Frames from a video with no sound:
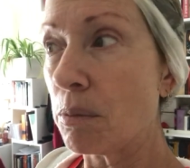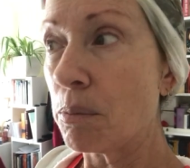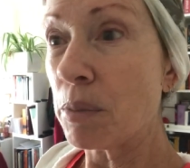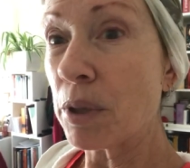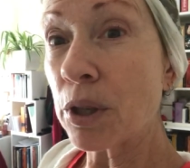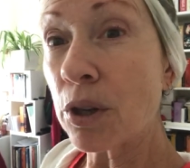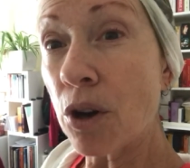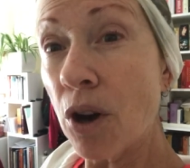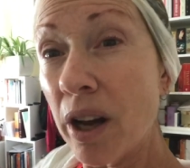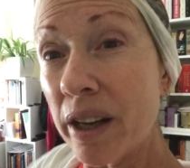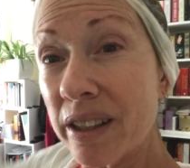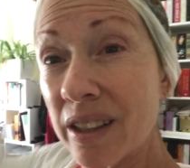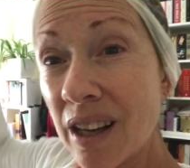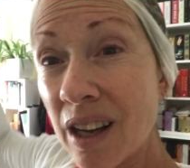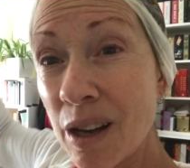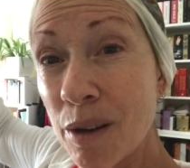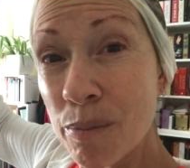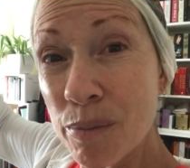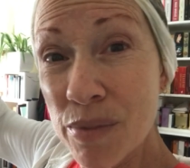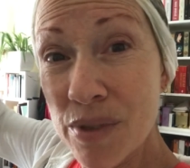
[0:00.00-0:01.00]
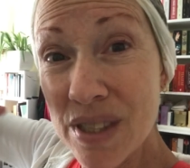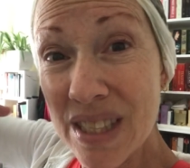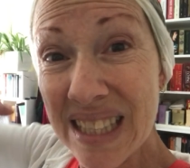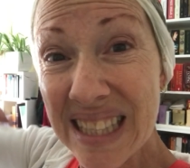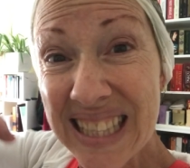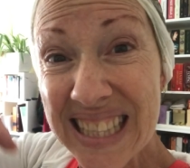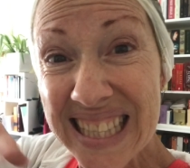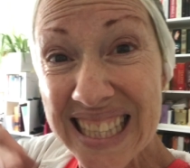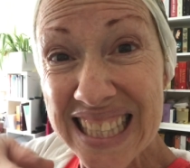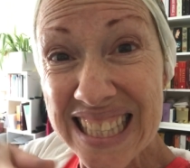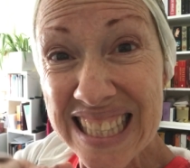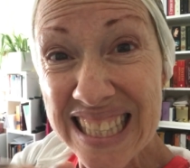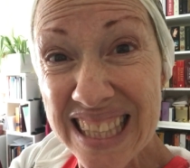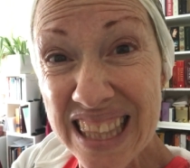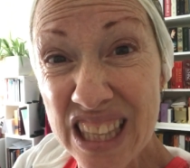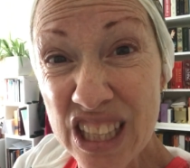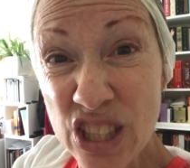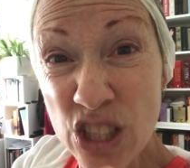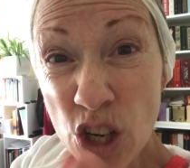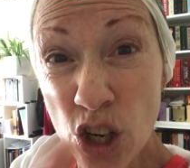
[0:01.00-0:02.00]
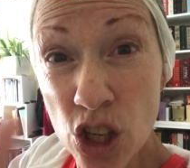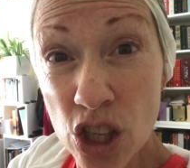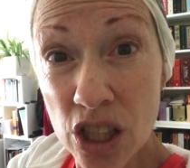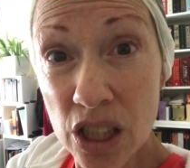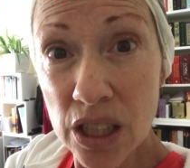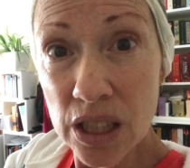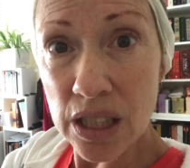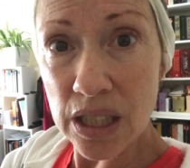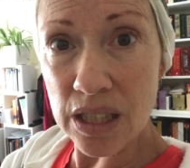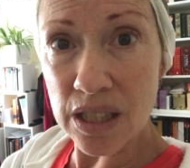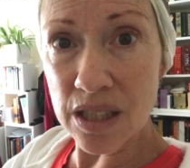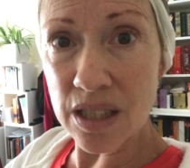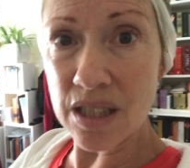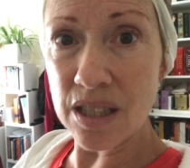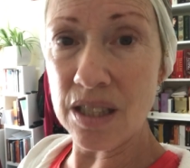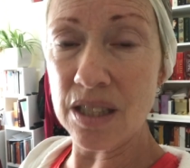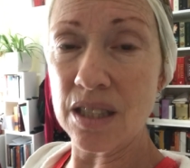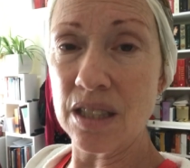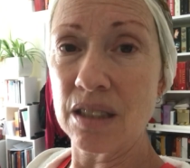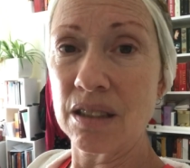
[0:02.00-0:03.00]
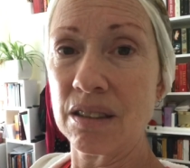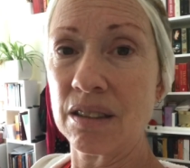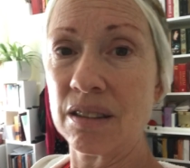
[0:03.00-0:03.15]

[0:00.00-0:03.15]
But God comes in the darkness.